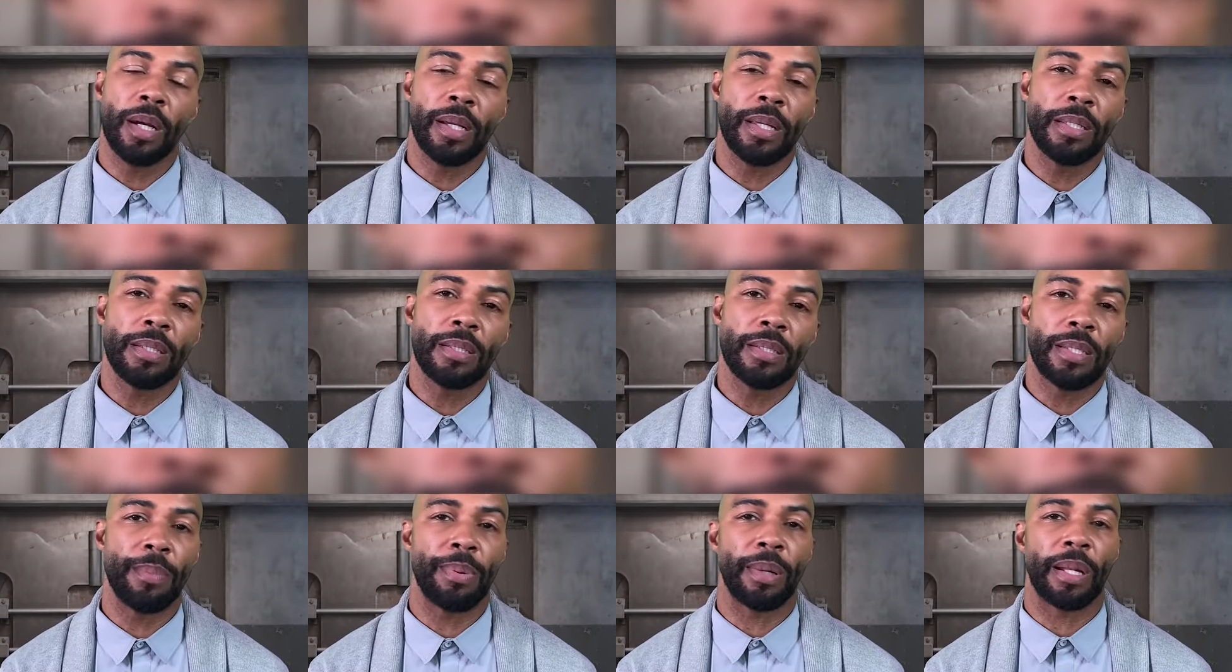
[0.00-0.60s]

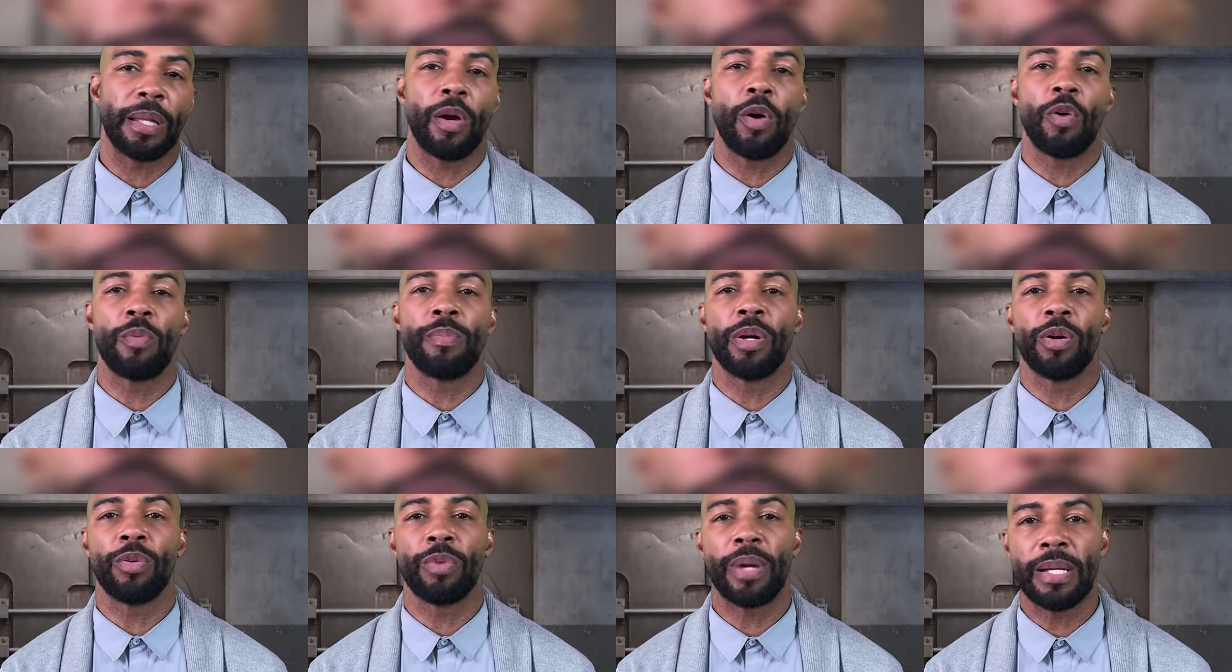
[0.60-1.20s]
cookies, typically
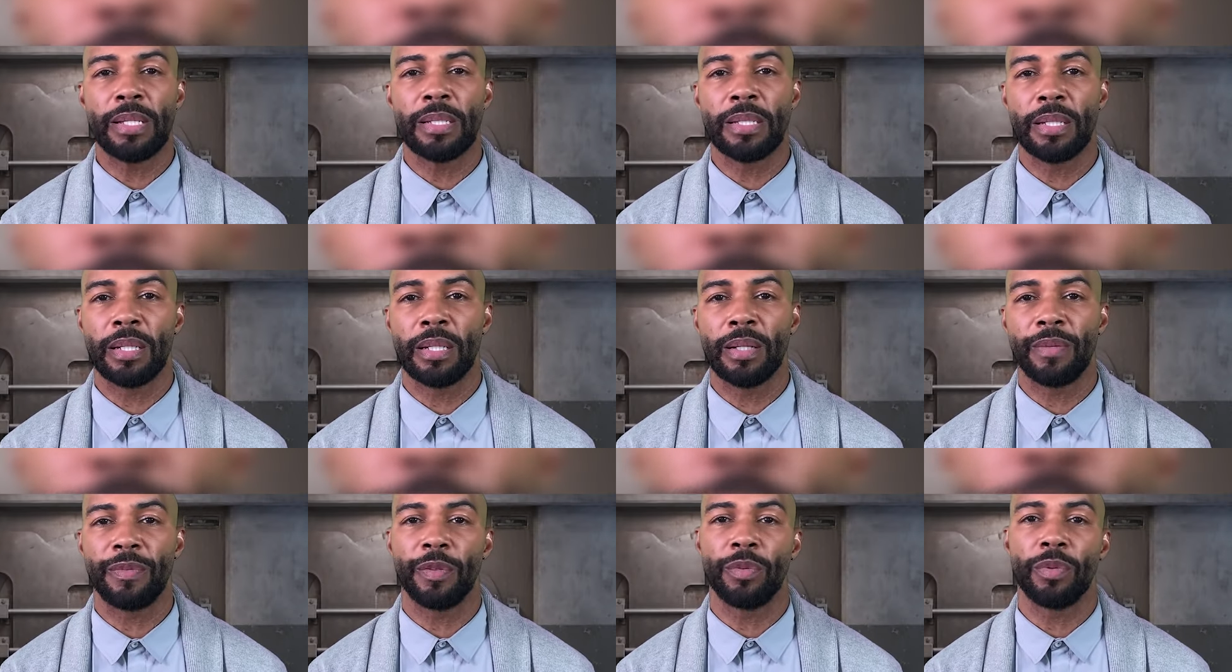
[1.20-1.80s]
oatmeal
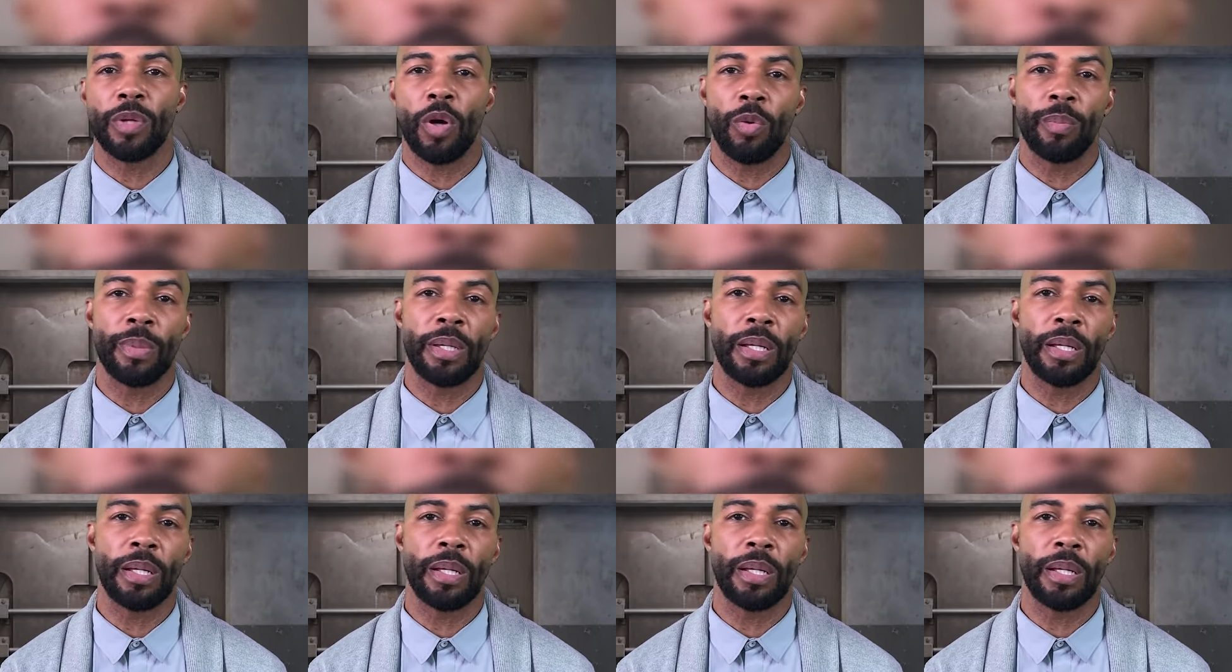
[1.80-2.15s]
raisin. If you know